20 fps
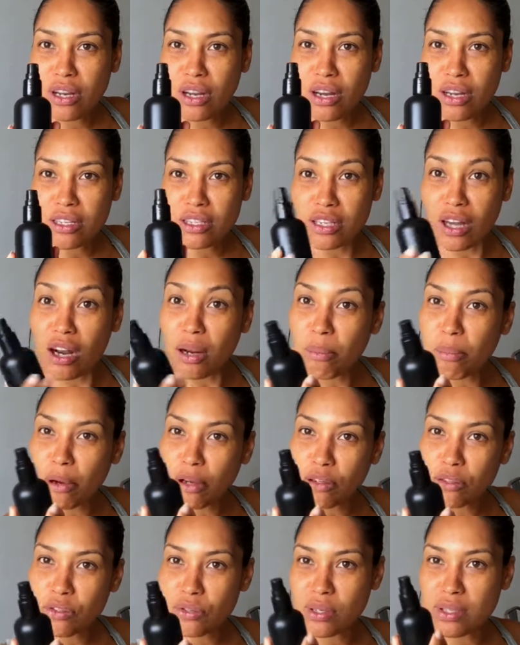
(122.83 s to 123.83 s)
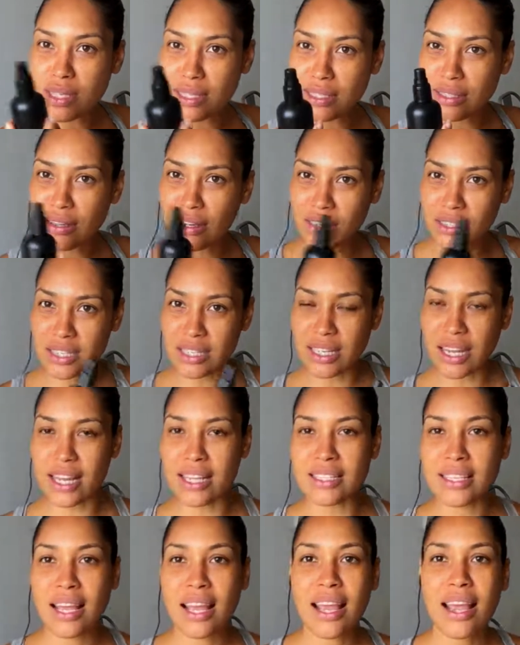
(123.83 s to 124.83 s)
a dark bottle, so it doesn't
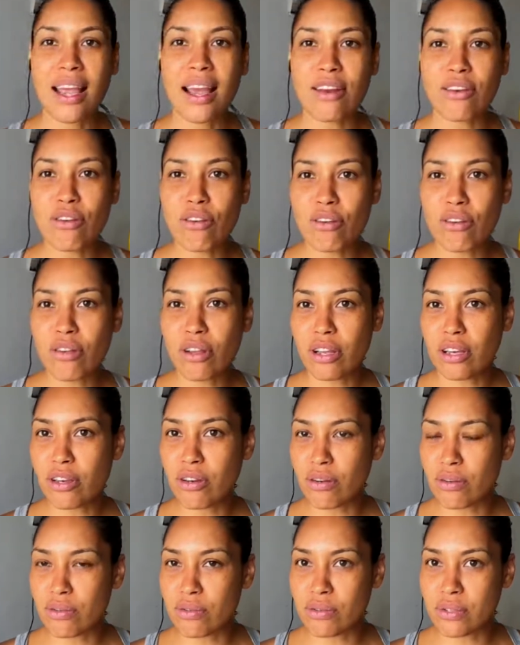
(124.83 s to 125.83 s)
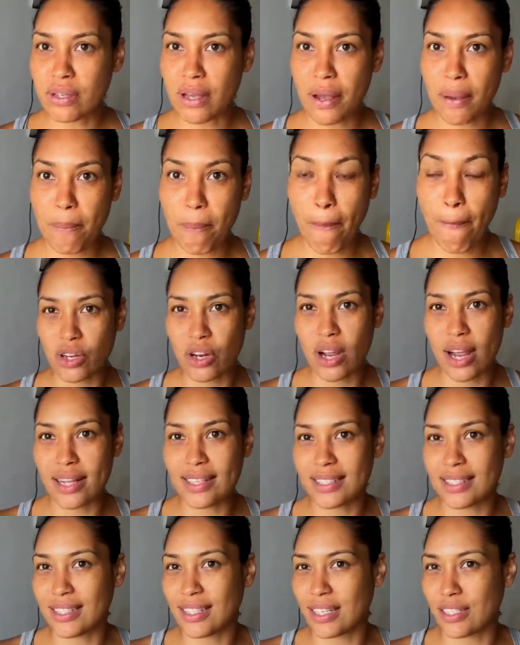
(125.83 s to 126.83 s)
oxidize. And you can use, I
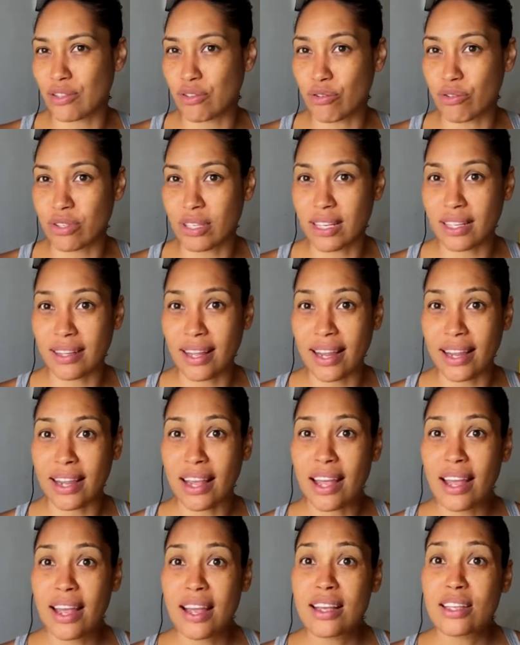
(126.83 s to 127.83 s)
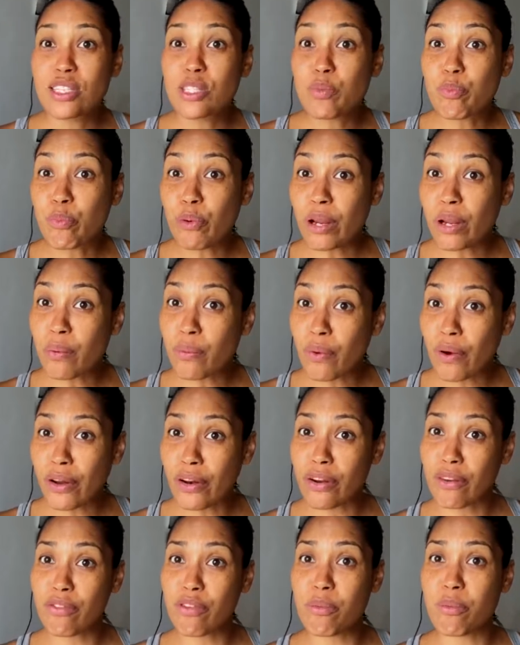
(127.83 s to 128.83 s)
suggest using like spring
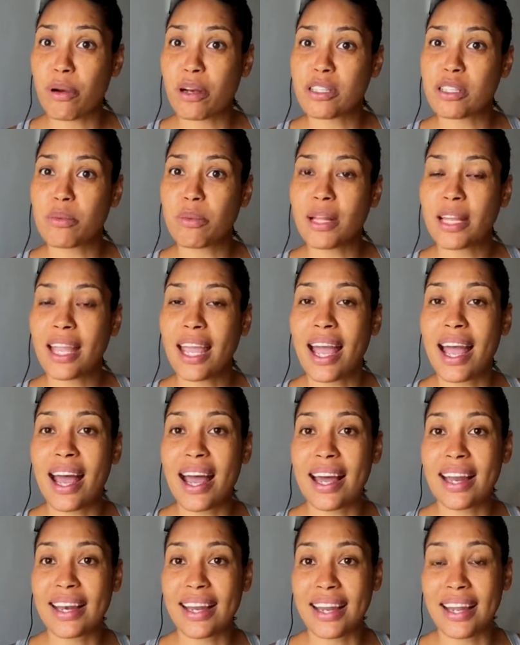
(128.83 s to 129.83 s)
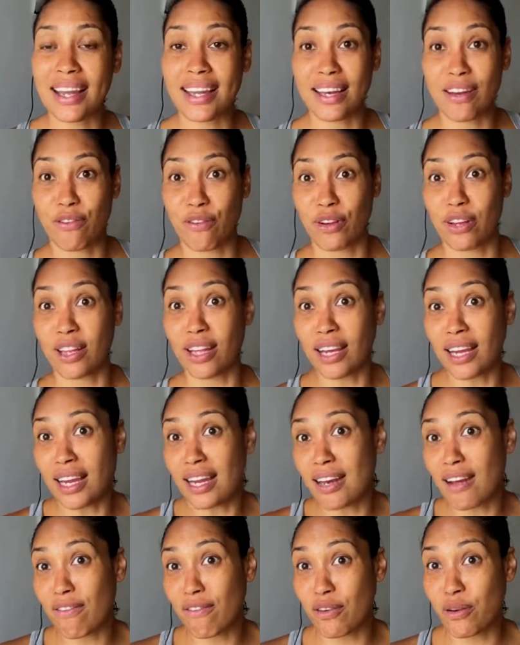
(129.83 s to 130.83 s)
water if you possibly can. And if you're lucky
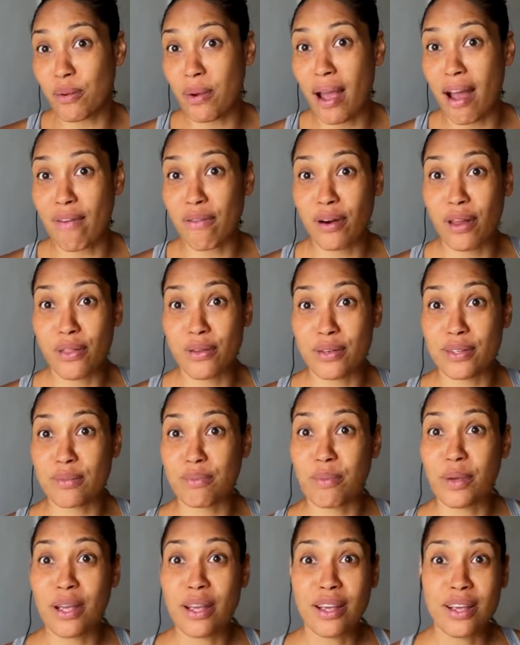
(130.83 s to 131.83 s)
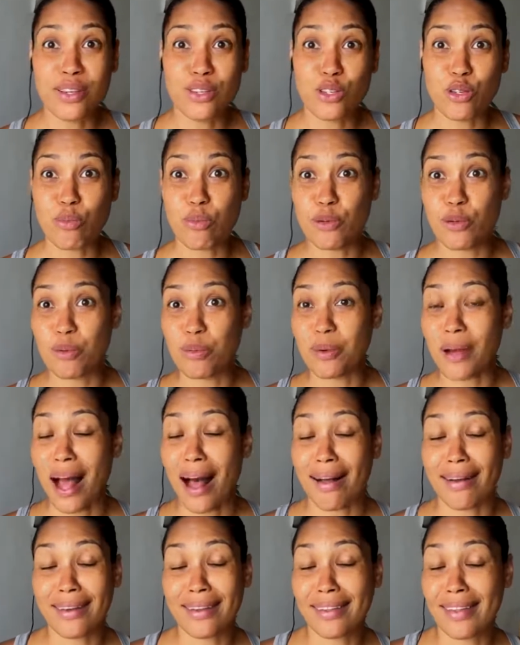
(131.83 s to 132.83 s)
enough and you have one of those super duper
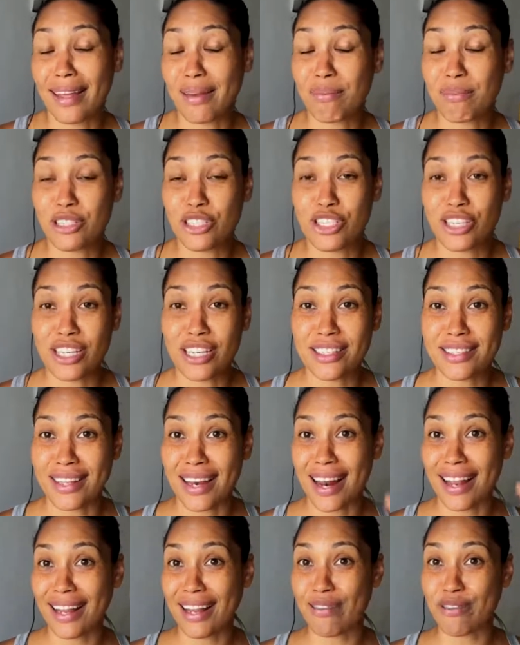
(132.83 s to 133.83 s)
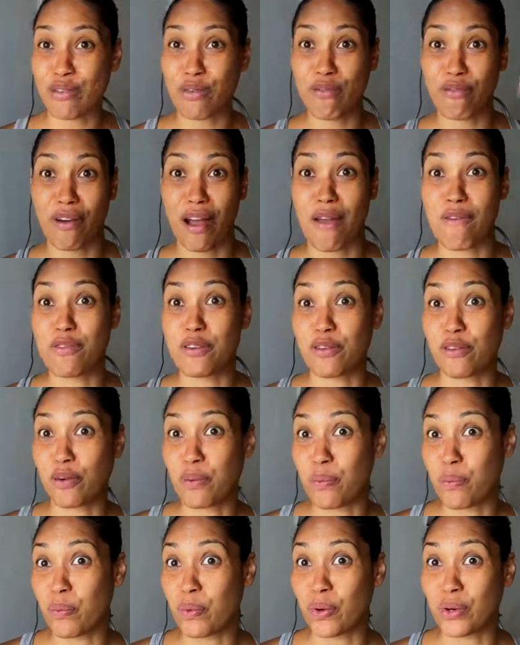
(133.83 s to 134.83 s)
alkaline machines that gives you 5
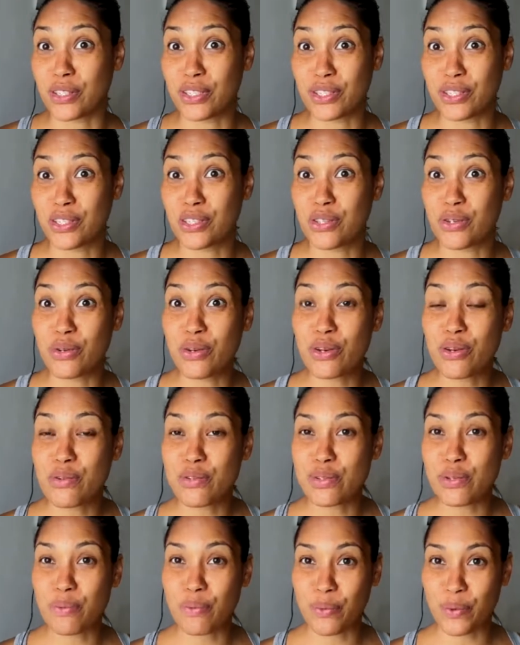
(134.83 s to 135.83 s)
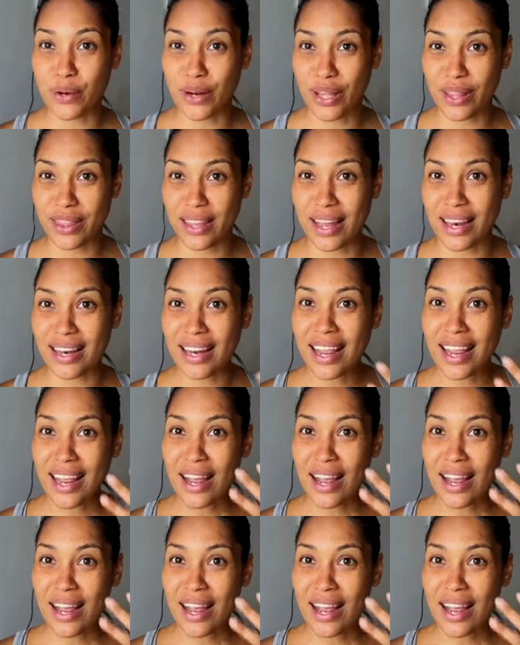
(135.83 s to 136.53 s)
different waters, you can use the water that